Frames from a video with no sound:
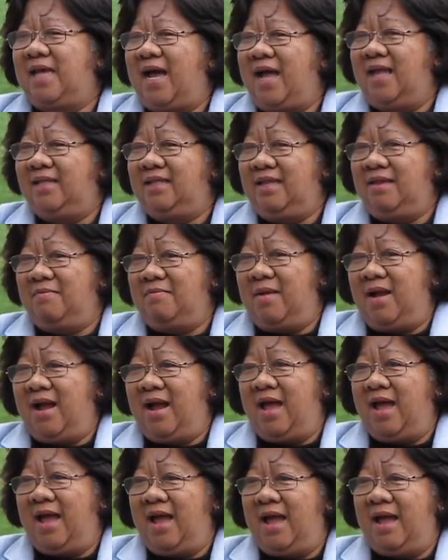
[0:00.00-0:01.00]
sa ating
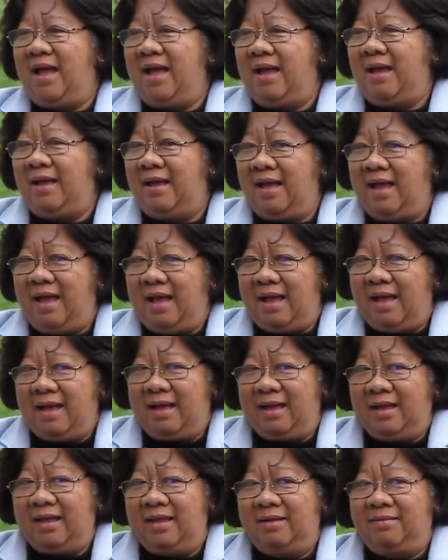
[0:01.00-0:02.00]
mga
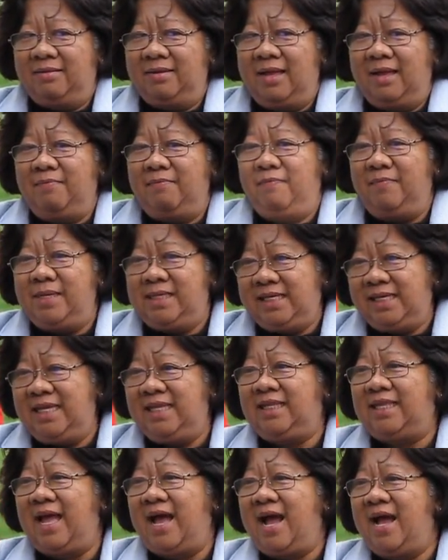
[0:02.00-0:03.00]

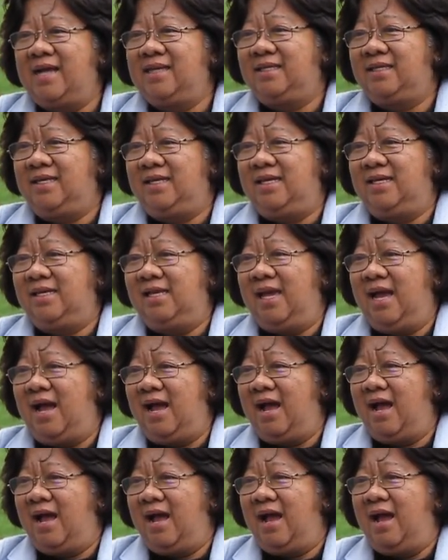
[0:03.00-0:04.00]
bisita, si
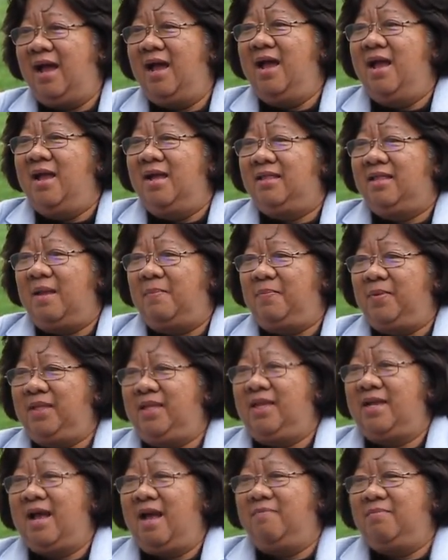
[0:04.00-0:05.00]

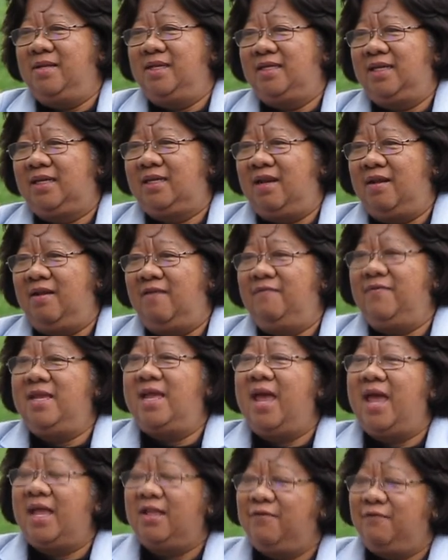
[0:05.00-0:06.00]
Deputy Captain Secretary
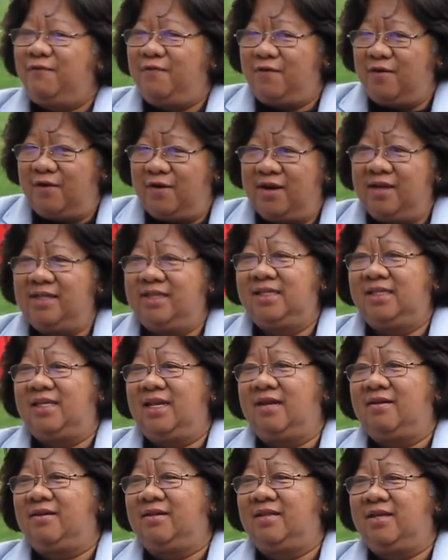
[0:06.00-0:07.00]
Pina, and of course
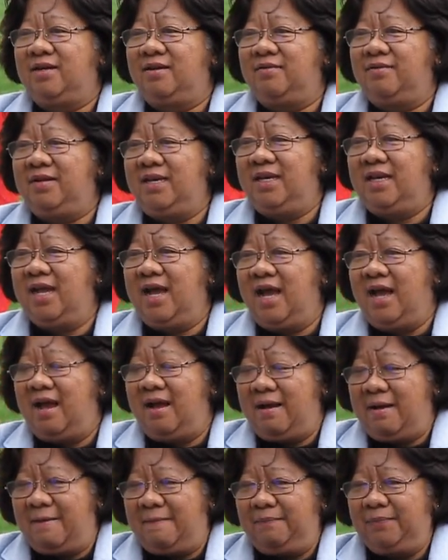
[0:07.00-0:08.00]
Secretary
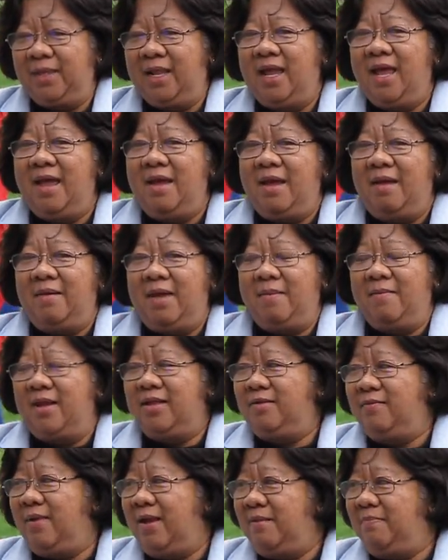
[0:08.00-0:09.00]

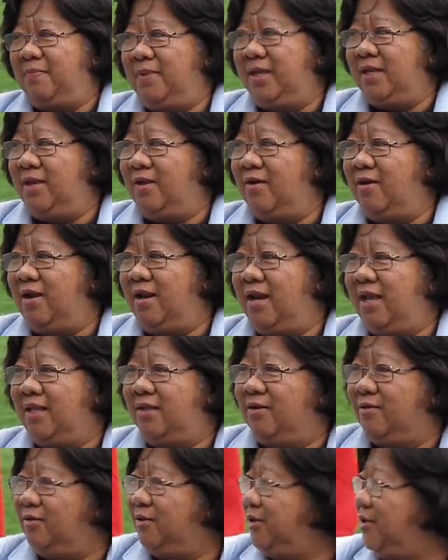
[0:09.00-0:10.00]
Emmanuel Pinyol,
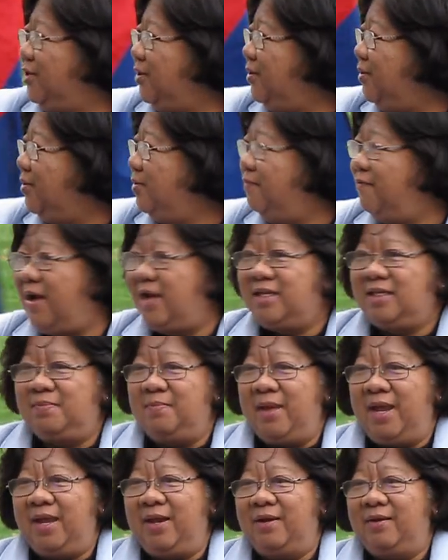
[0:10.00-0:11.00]
and also Vice
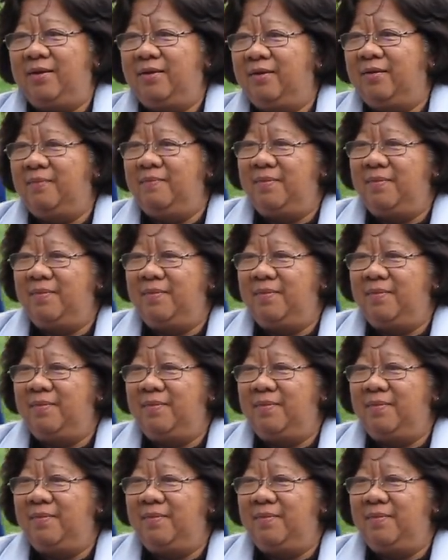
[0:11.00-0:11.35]
Mayor